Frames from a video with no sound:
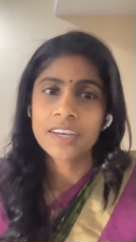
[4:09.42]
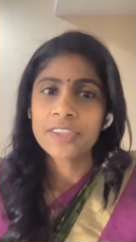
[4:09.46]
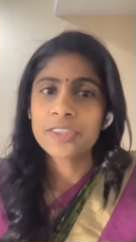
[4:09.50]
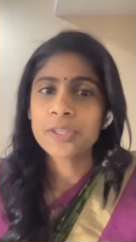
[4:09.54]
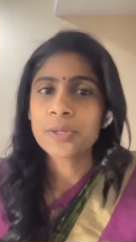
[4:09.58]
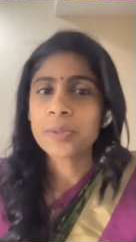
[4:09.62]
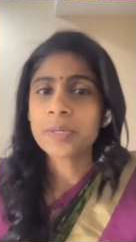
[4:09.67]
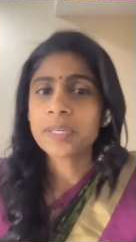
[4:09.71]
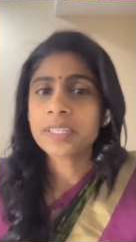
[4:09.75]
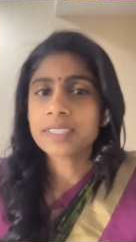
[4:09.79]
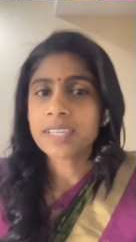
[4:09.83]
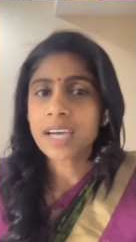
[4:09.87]

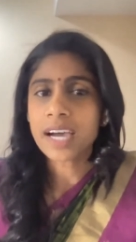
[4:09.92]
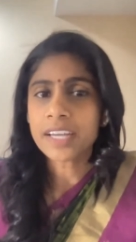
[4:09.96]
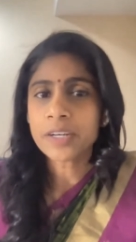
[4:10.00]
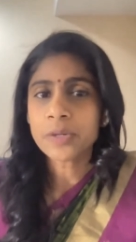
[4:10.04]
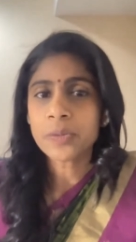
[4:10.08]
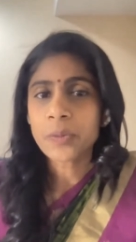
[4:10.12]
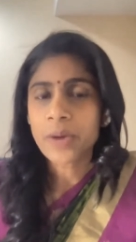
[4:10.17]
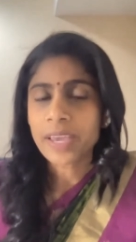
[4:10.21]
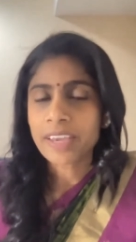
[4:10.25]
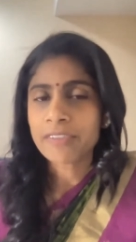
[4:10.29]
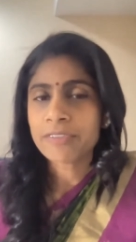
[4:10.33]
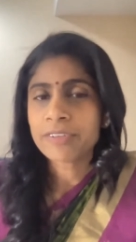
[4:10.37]
Through his
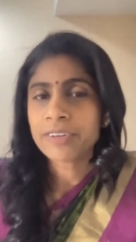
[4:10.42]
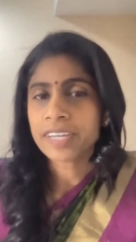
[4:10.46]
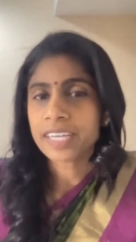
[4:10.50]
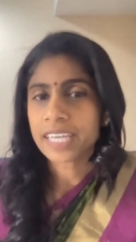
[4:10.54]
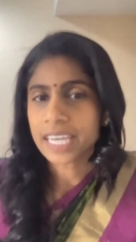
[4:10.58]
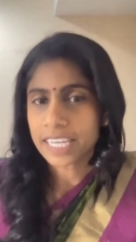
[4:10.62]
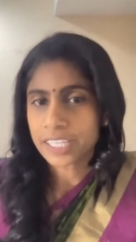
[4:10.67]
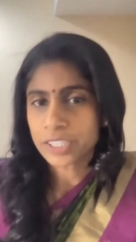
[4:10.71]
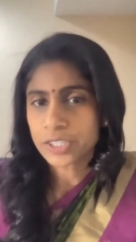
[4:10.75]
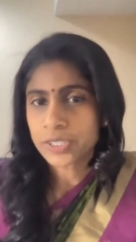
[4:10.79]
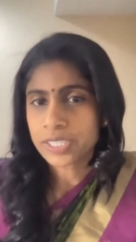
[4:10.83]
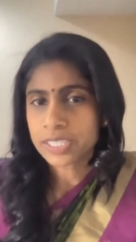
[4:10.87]

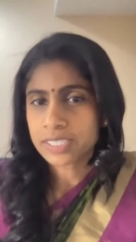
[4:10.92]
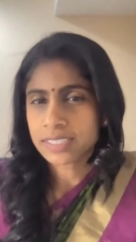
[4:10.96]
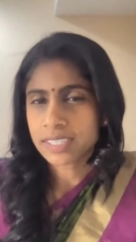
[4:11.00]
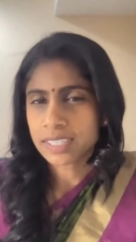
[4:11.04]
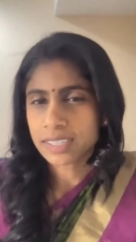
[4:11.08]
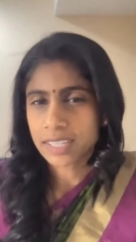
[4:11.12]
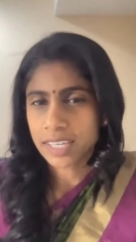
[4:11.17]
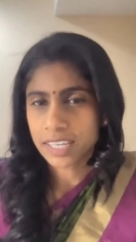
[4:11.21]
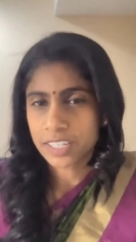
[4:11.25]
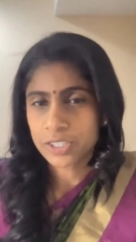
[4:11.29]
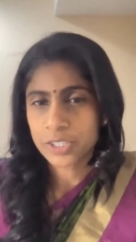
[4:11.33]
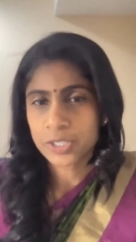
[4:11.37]
unwavering interest
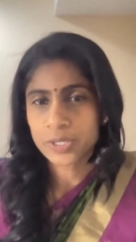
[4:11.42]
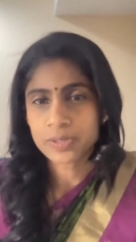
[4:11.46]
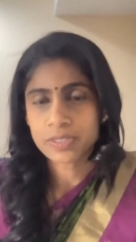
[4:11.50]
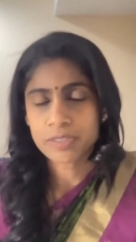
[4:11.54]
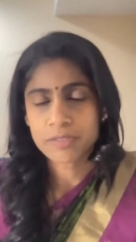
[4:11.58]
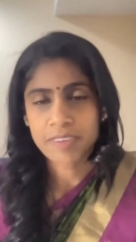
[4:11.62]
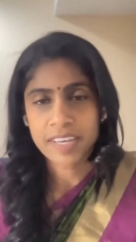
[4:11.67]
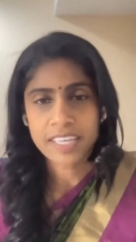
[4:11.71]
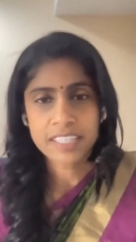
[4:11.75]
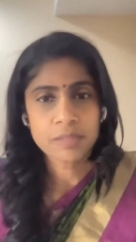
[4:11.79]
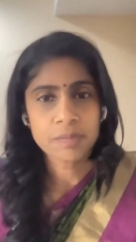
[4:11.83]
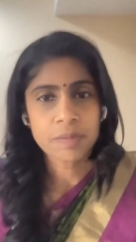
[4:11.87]
in the
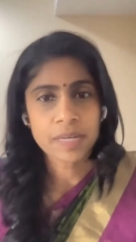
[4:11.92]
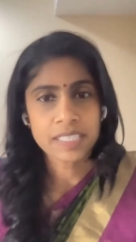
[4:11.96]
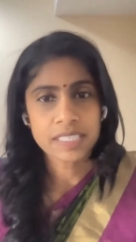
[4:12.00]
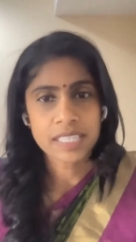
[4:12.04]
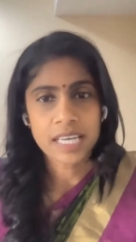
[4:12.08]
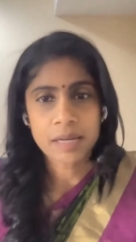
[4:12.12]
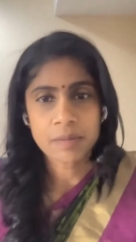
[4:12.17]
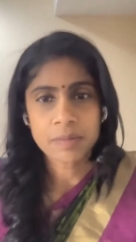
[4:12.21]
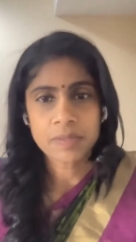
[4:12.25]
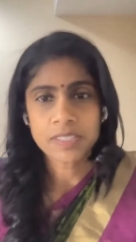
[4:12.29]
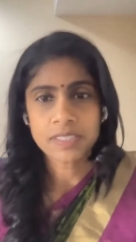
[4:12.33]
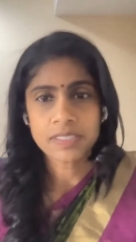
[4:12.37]
issues faced by
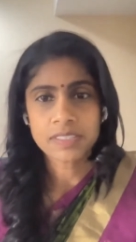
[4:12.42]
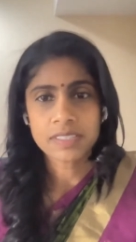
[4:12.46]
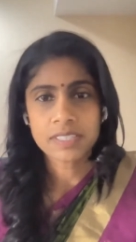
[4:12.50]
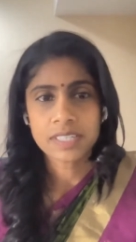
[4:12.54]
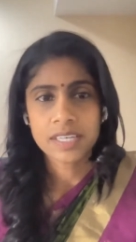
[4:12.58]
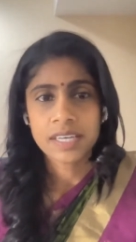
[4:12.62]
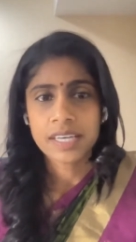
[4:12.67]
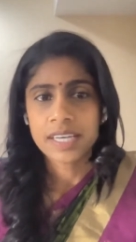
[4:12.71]
Tamils,